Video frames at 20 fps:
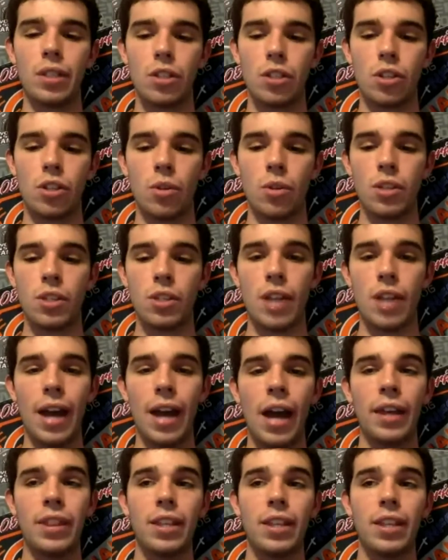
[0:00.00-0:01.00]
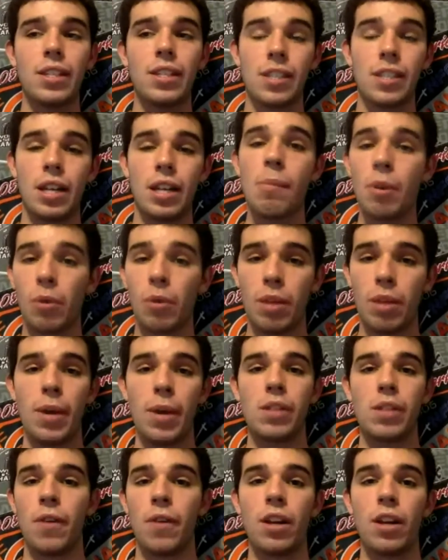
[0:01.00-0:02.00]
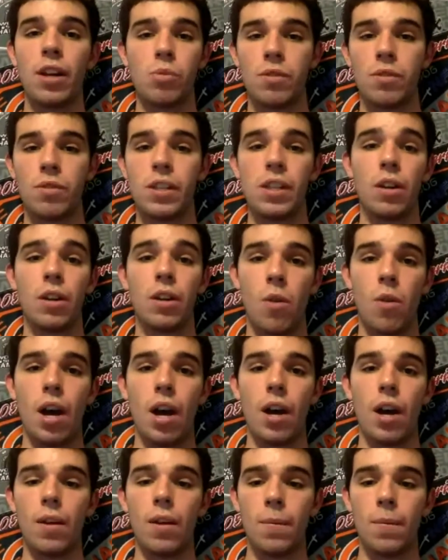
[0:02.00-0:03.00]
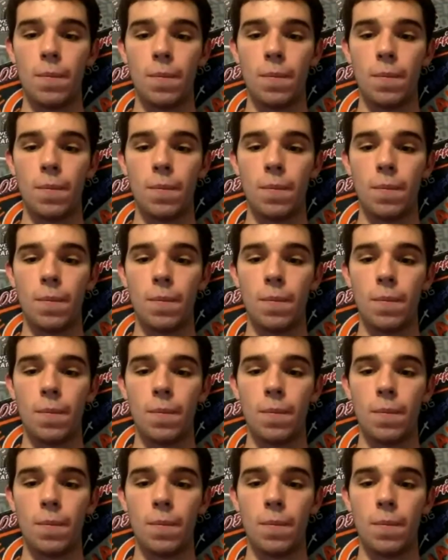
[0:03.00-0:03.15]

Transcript: So I think this is going to be one of the best finals we've seen in a while.